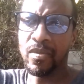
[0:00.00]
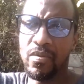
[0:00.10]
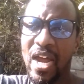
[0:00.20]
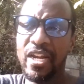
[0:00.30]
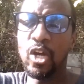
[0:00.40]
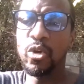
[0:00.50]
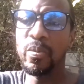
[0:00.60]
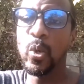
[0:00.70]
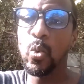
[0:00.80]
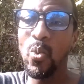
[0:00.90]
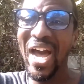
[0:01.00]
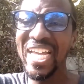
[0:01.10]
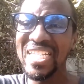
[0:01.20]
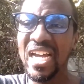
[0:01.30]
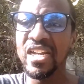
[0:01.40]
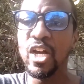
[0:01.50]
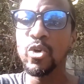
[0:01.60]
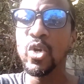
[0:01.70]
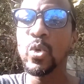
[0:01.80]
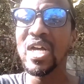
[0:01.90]
right? They're gonna look white and they're
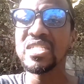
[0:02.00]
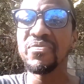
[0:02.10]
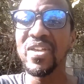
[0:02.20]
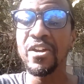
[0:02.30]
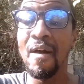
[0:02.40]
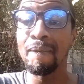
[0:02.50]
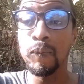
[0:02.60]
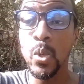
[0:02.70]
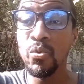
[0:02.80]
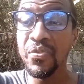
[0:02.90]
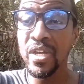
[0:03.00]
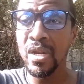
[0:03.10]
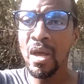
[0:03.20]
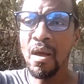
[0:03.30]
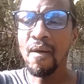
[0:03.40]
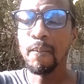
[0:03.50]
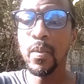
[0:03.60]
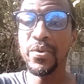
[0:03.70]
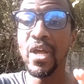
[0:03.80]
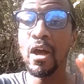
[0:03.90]
gonna look as if they're not moving,
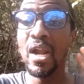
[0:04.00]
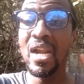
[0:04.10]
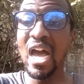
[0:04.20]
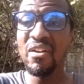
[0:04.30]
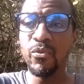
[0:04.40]
but they are alive.